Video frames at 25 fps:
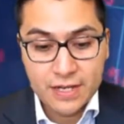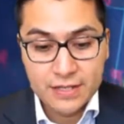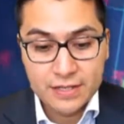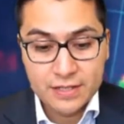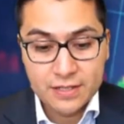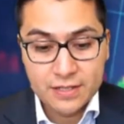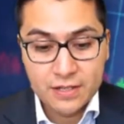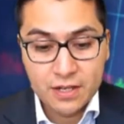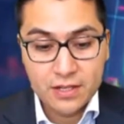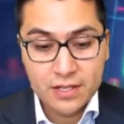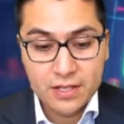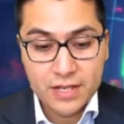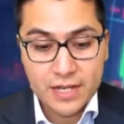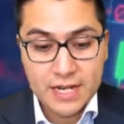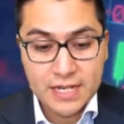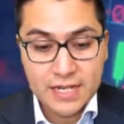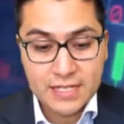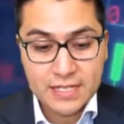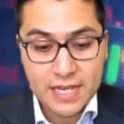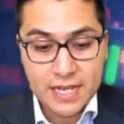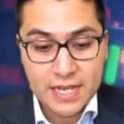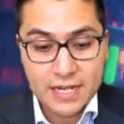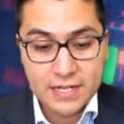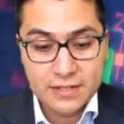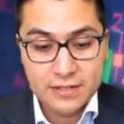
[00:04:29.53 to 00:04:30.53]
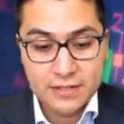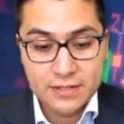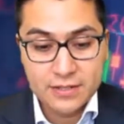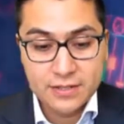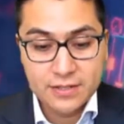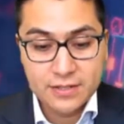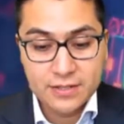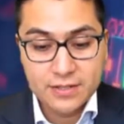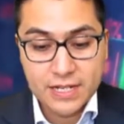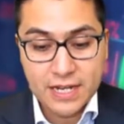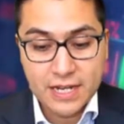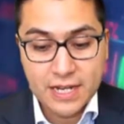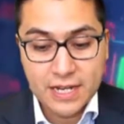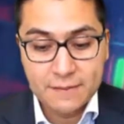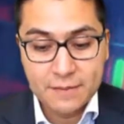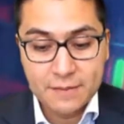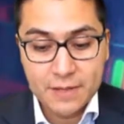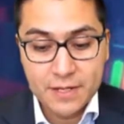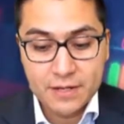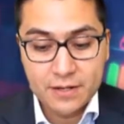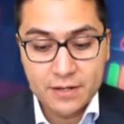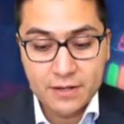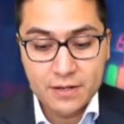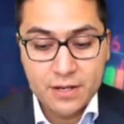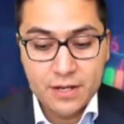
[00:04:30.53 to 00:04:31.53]
and the dollar yen has had a good
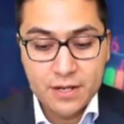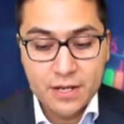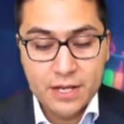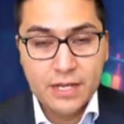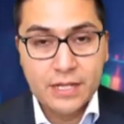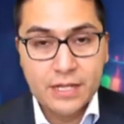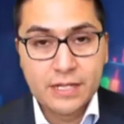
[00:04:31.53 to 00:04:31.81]
time here.